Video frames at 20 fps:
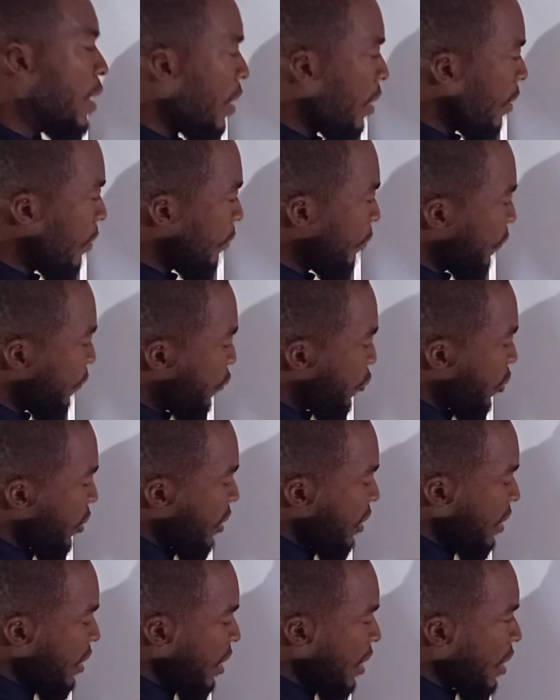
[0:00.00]
um,
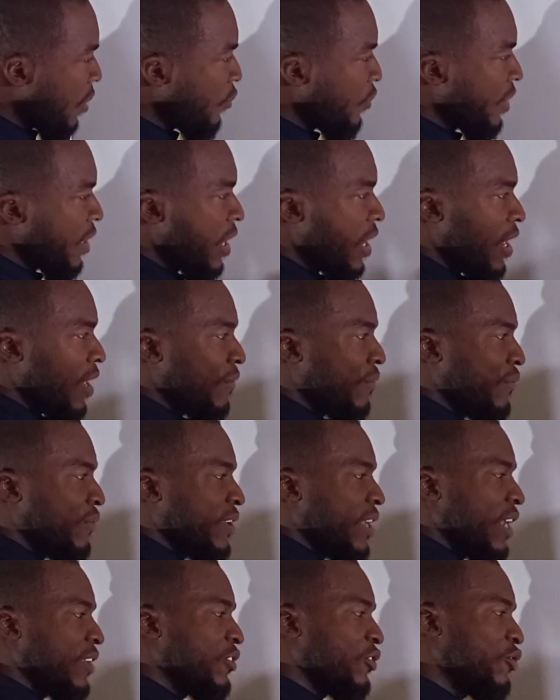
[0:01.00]
from here we have
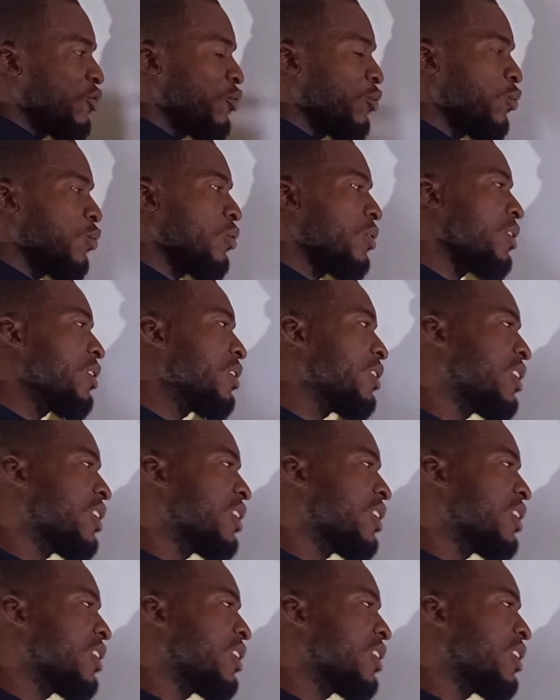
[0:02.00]
32